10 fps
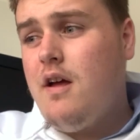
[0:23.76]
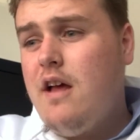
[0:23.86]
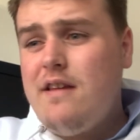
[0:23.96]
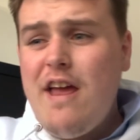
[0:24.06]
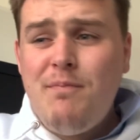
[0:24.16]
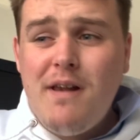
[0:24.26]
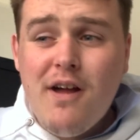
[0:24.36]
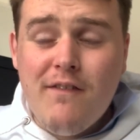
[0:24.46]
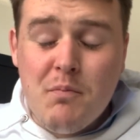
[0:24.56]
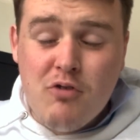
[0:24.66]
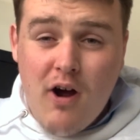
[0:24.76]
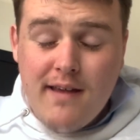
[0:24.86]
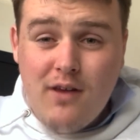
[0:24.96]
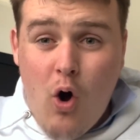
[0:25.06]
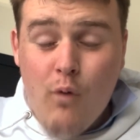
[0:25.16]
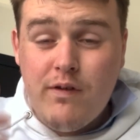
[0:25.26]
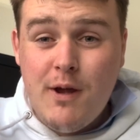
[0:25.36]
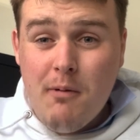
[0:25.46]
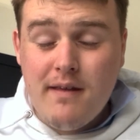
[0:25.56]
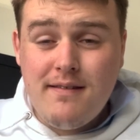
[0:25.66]
So if we look at the price of
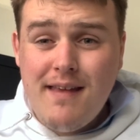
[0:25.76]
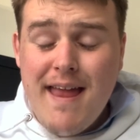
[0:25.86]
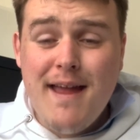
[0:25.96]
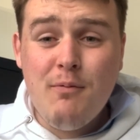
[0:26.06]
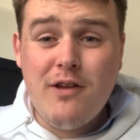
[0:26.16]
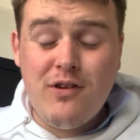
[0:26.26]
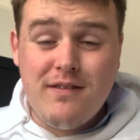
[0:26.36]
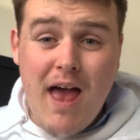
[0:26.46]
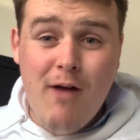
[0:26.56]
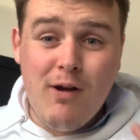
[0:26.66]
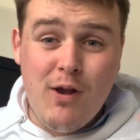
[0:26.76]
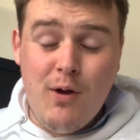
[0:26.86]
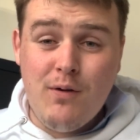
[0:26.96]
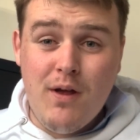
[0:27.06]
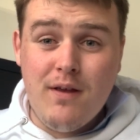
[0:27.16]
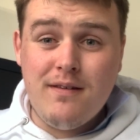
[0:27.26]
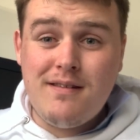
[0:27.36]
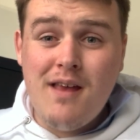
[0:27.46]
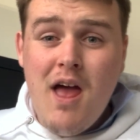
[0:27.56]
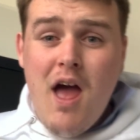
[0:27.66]
UST, which is Terra Luna's